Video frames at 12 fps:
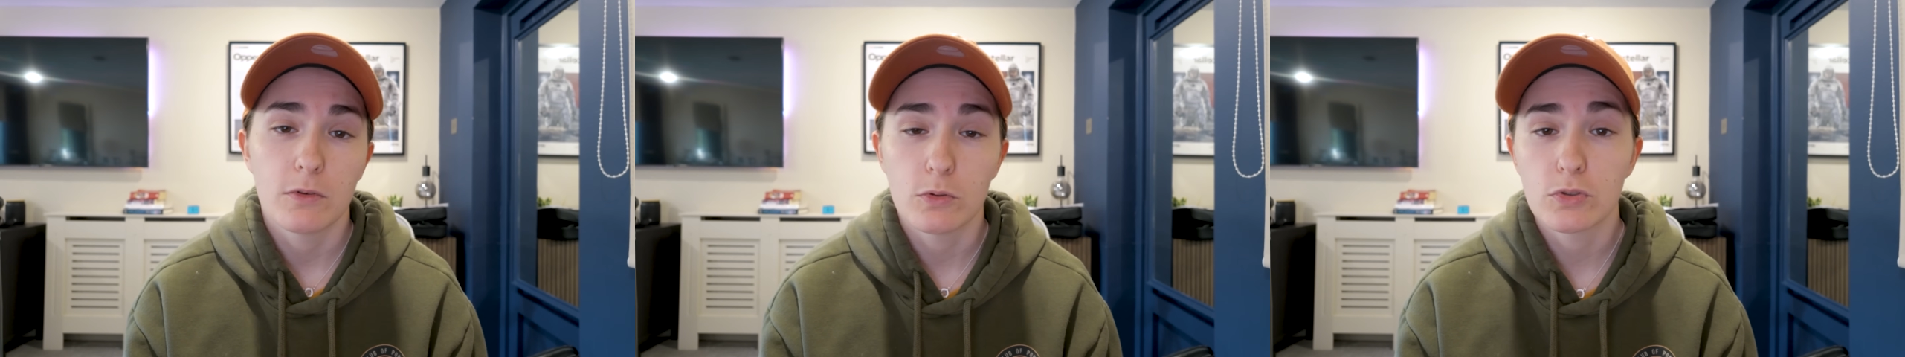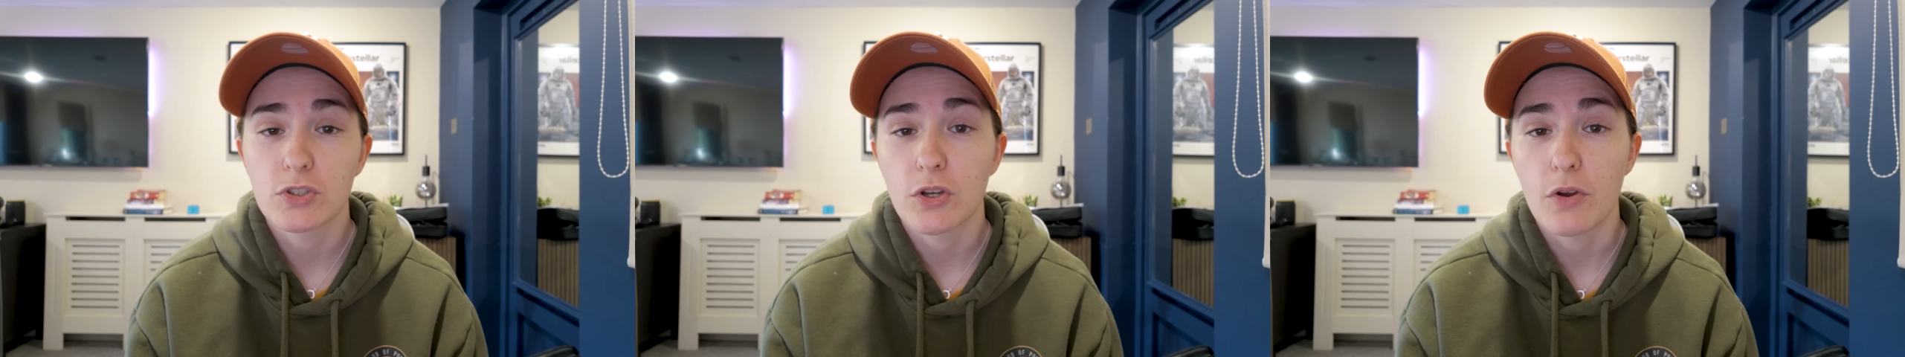
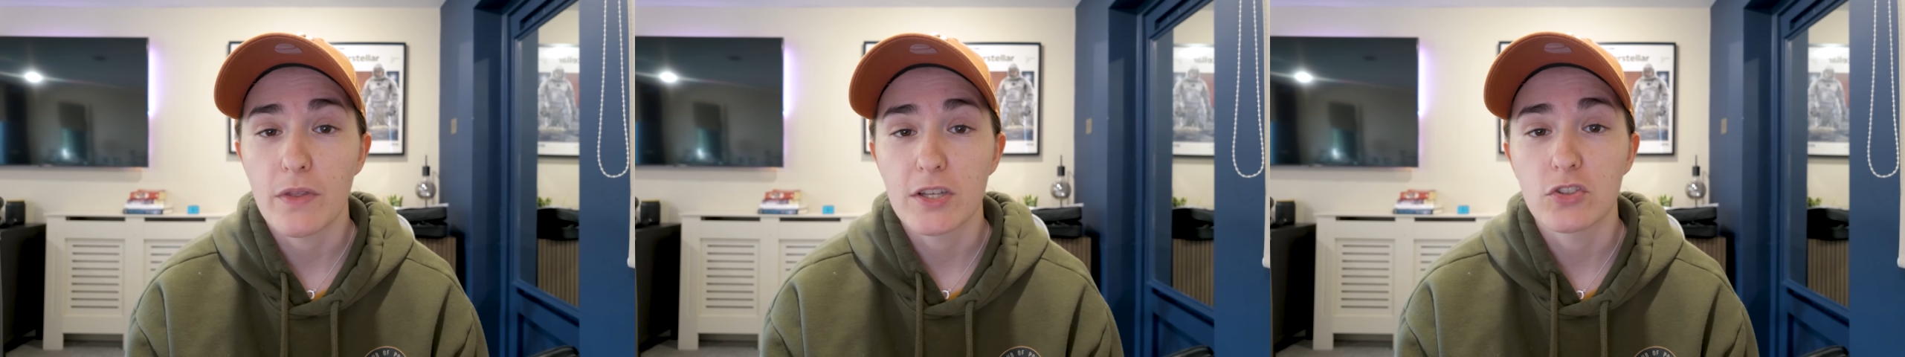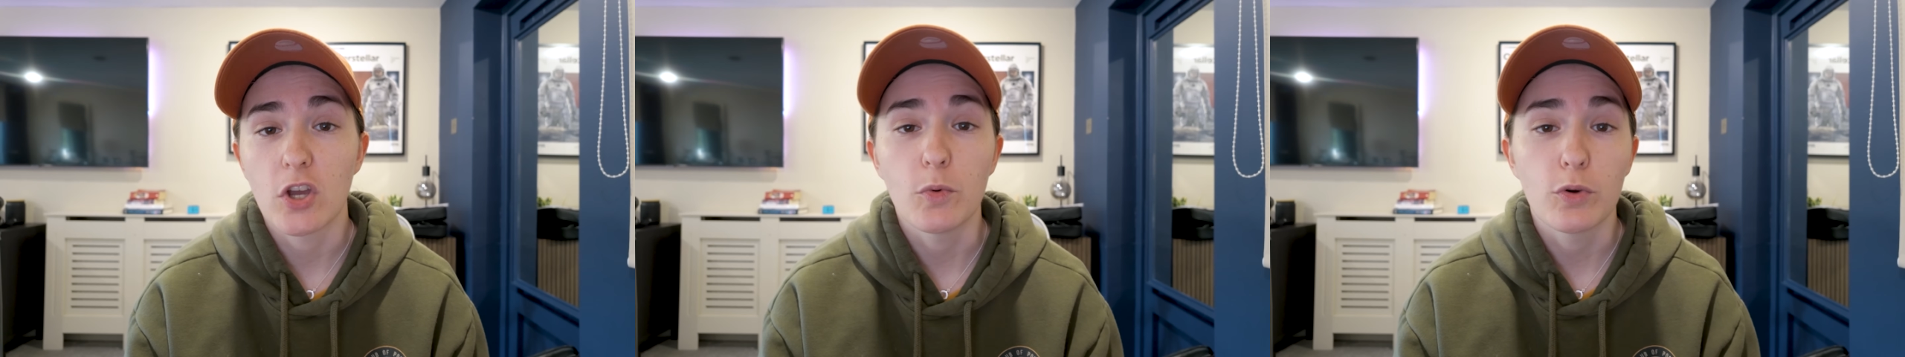Also,
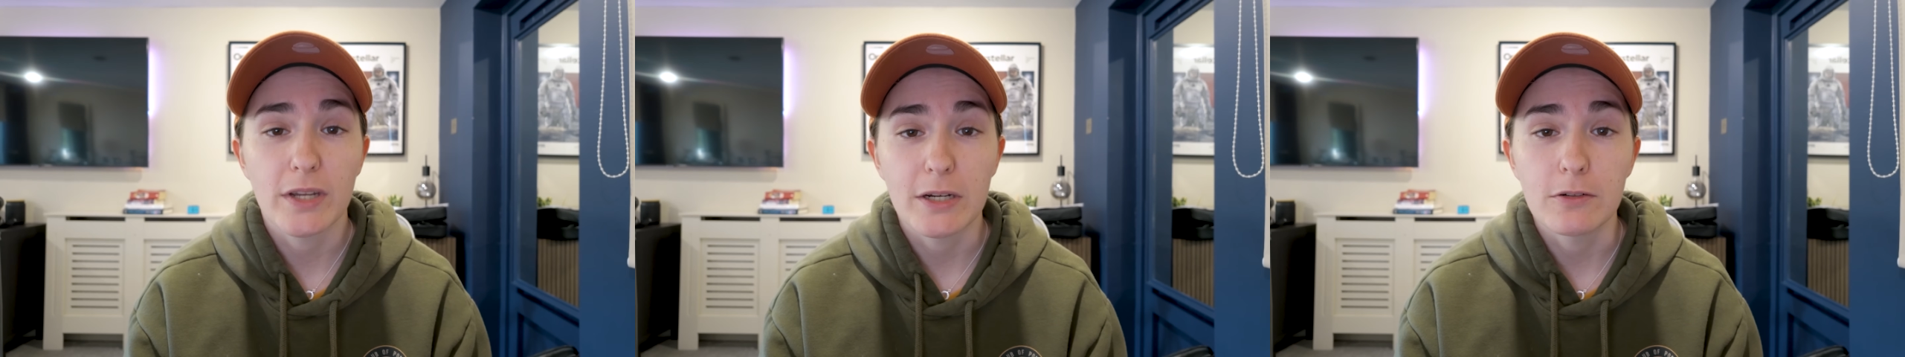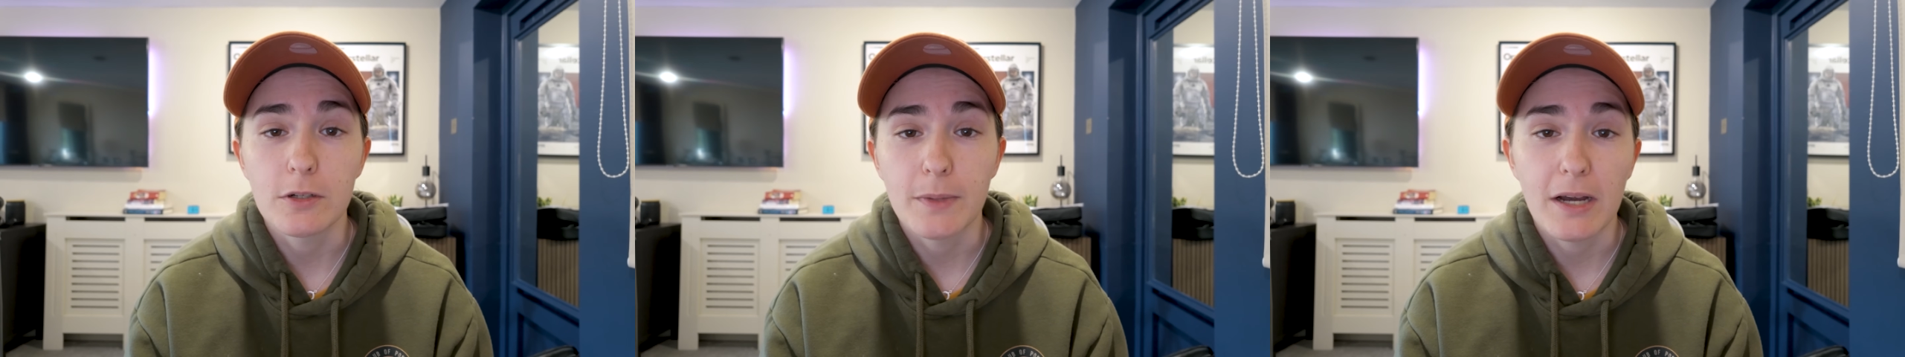there's no more
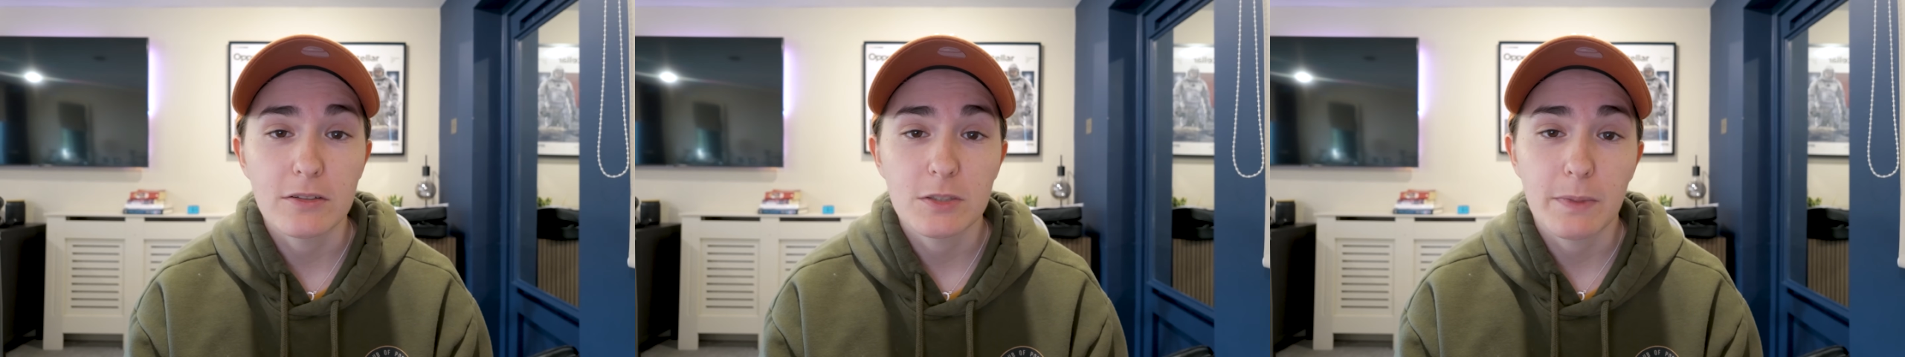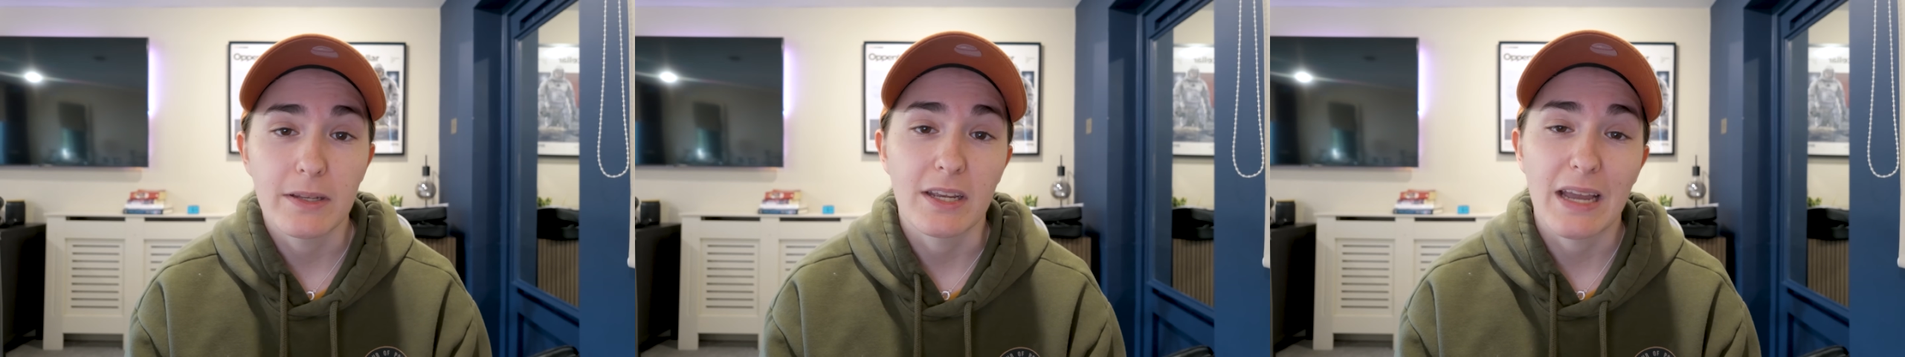guilt about
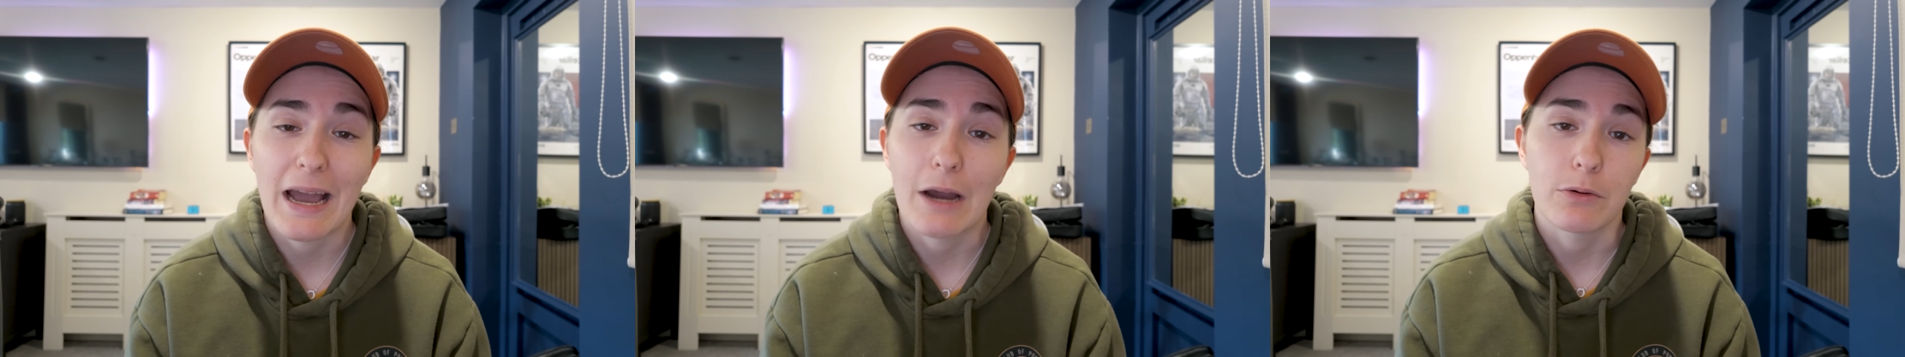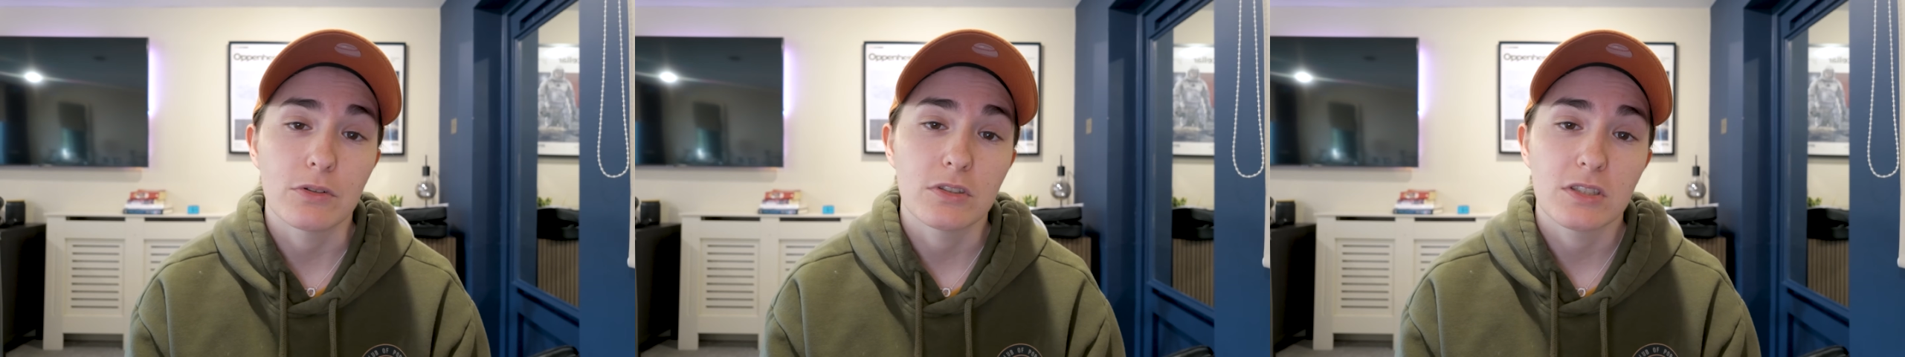spending
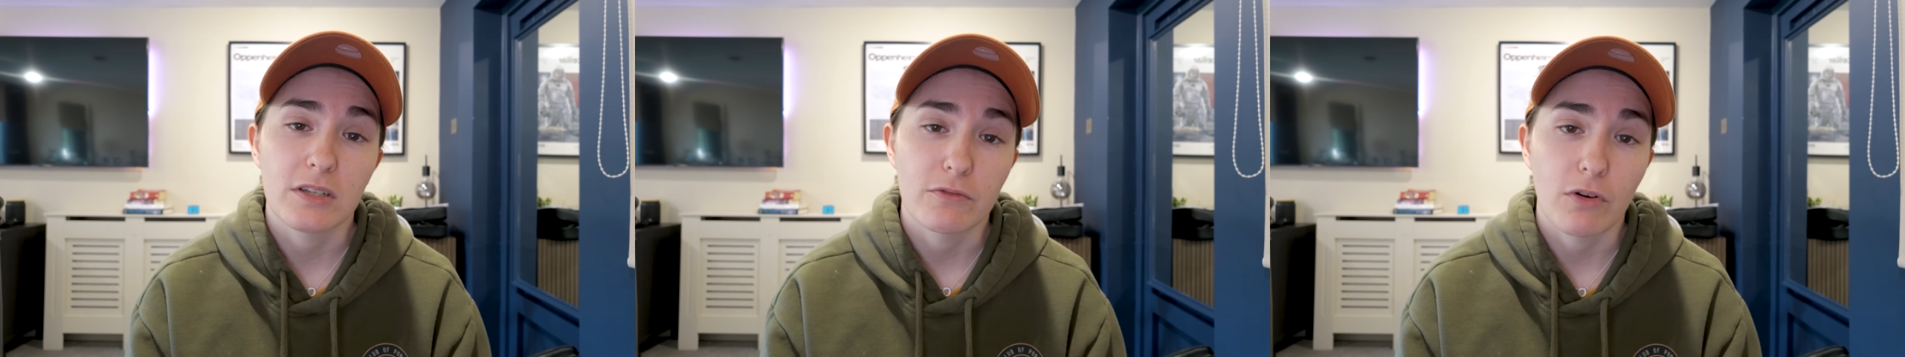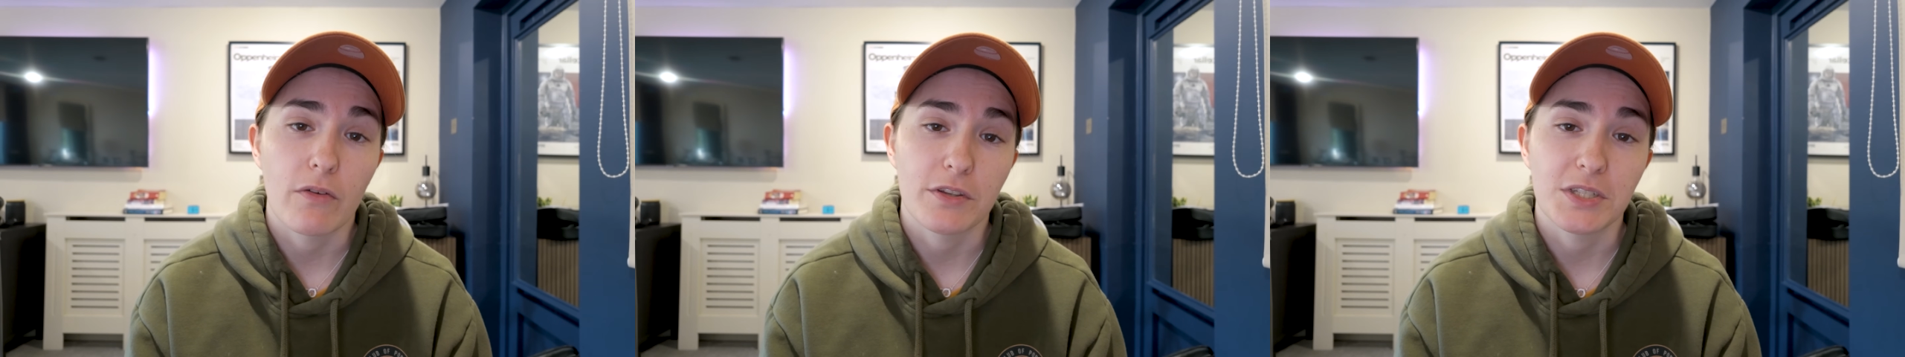hours
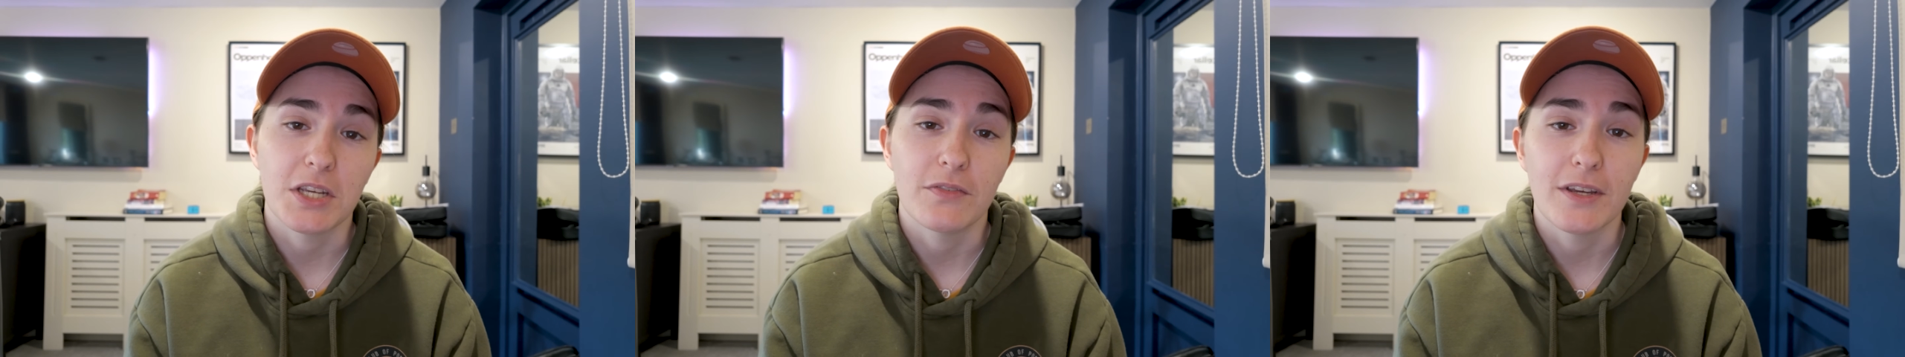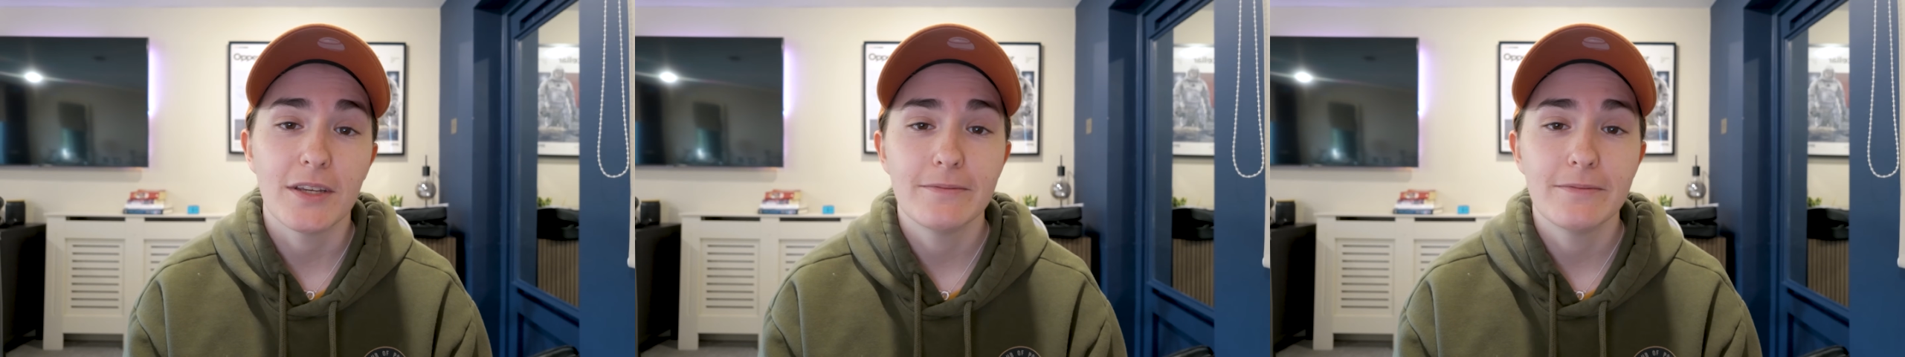in front of the TV.